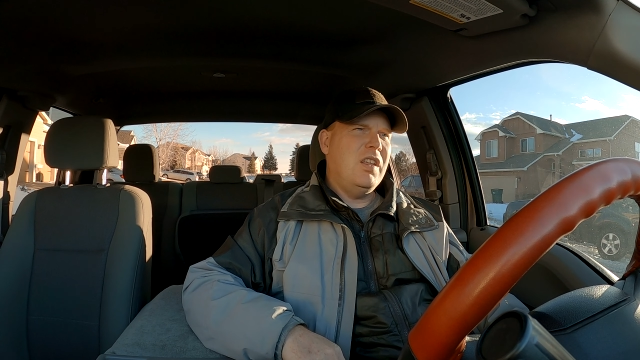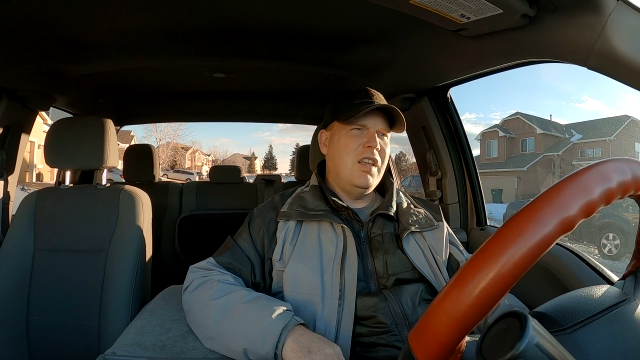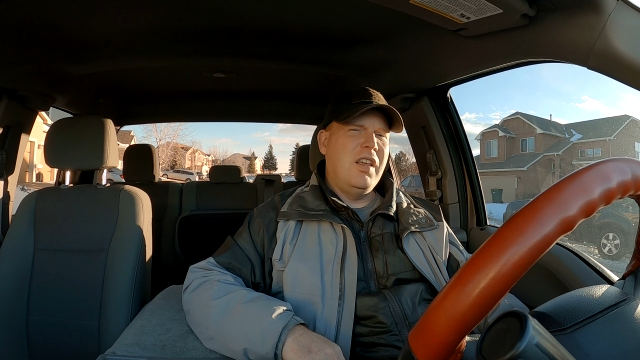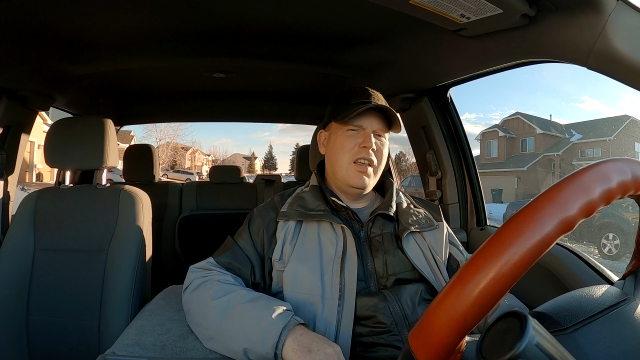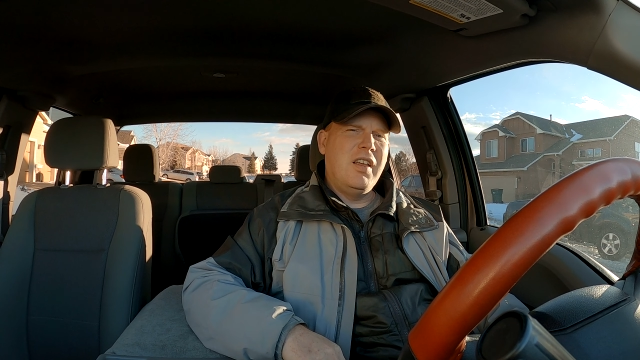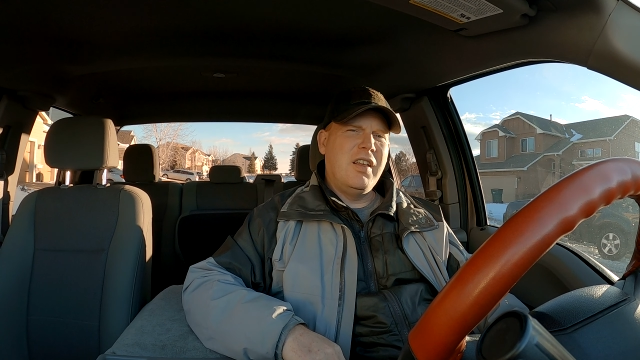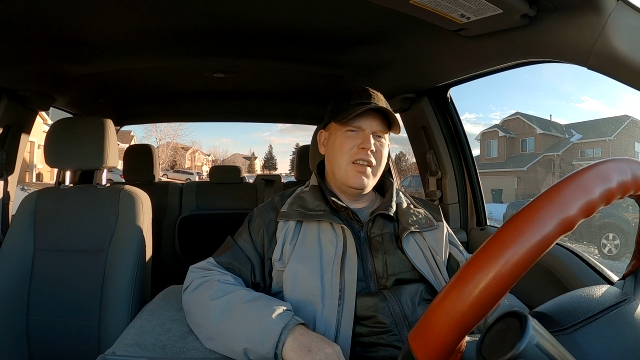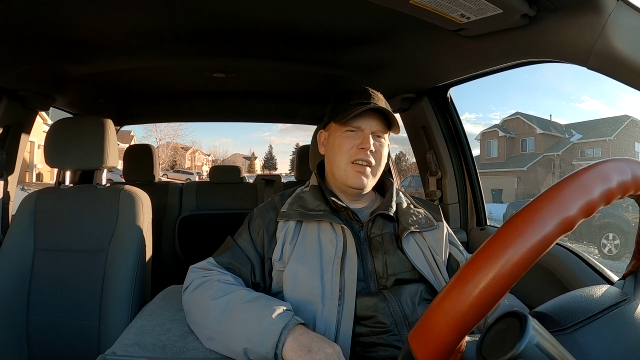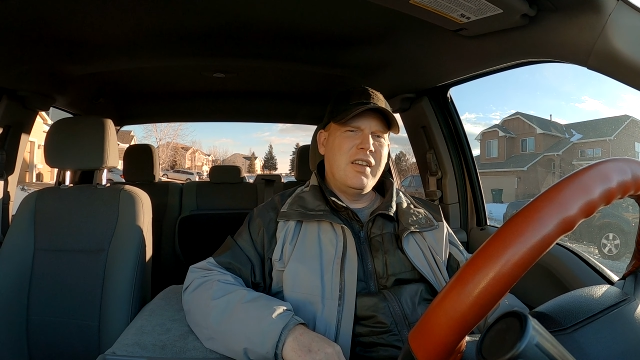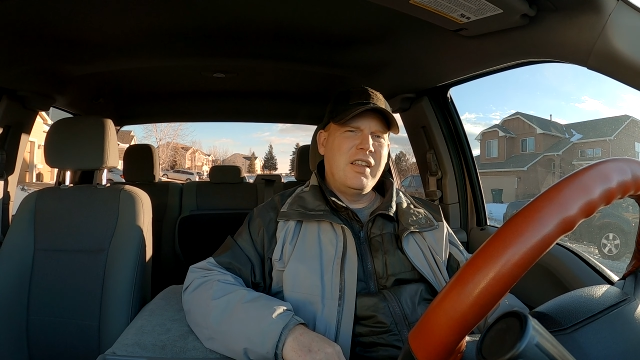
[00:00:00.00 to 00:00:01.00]

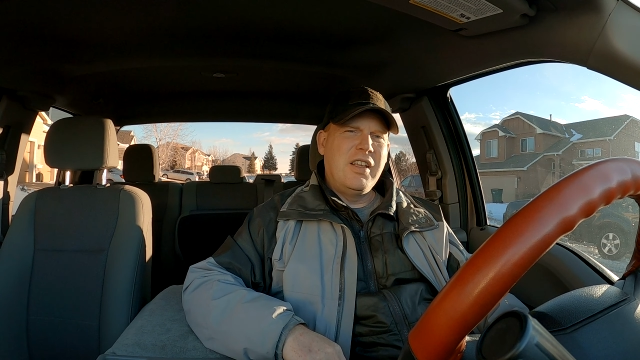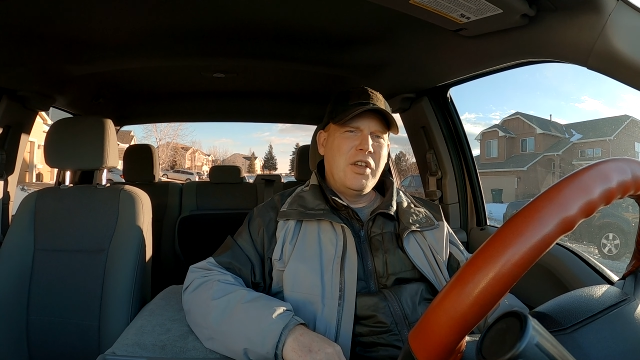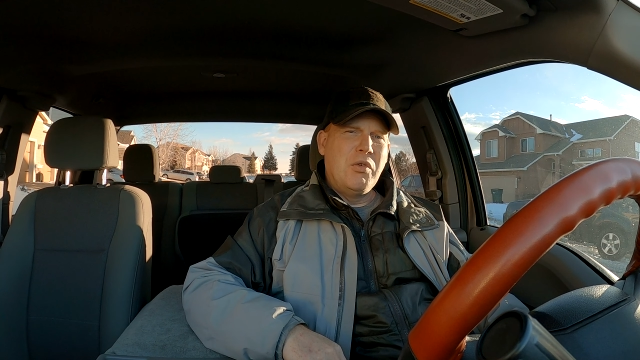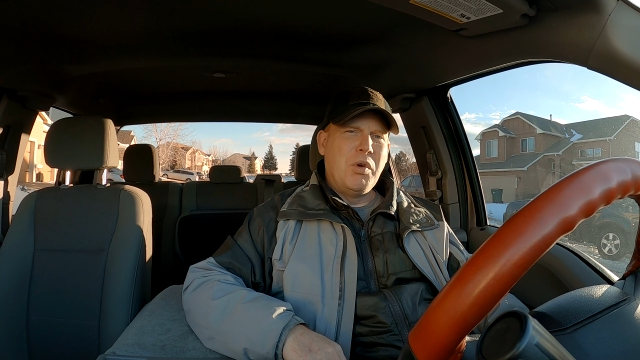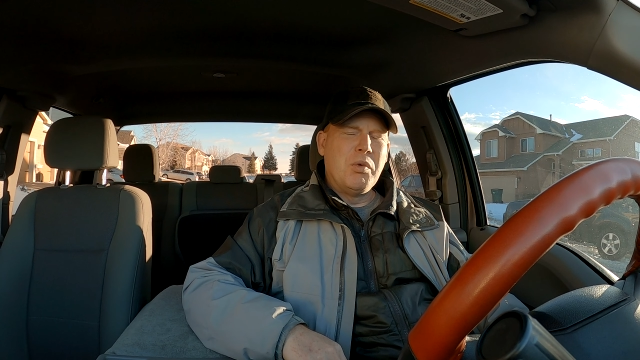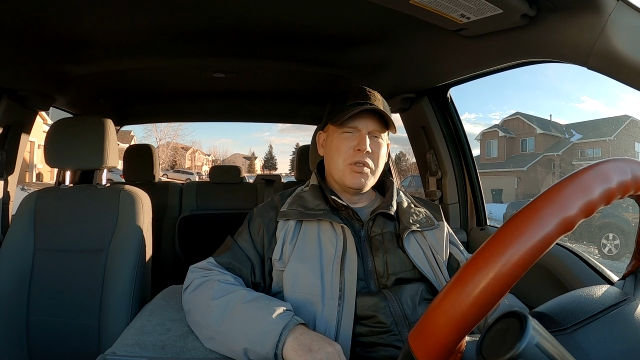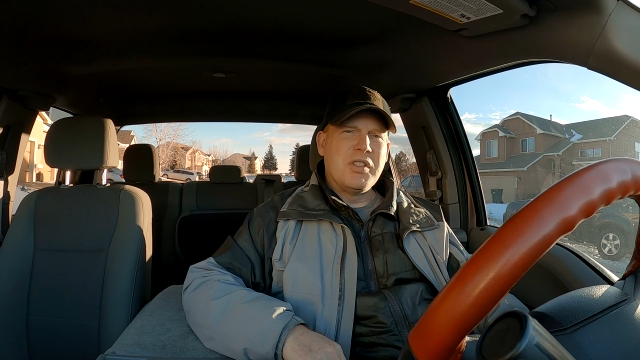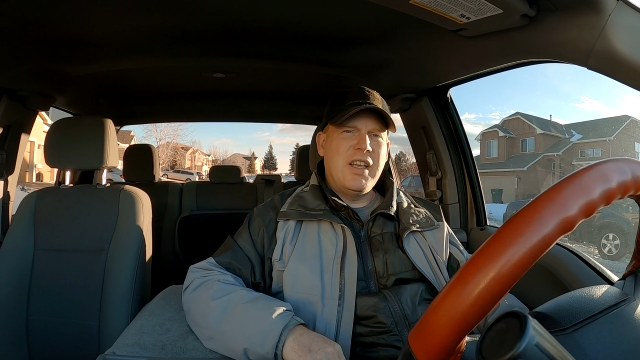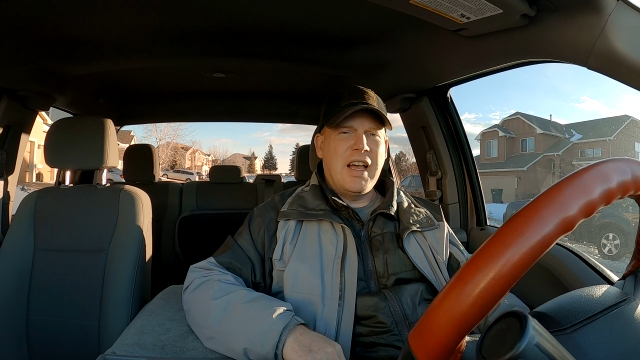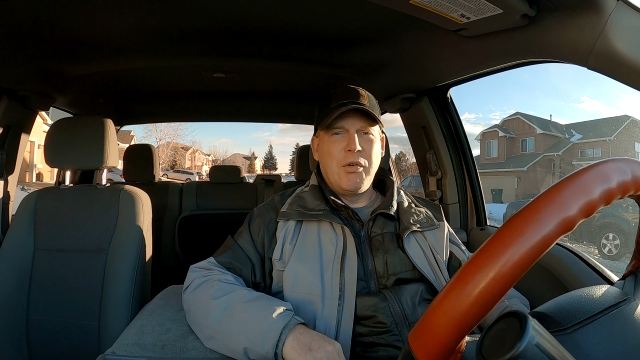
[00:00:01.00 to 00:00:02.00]
and we will see.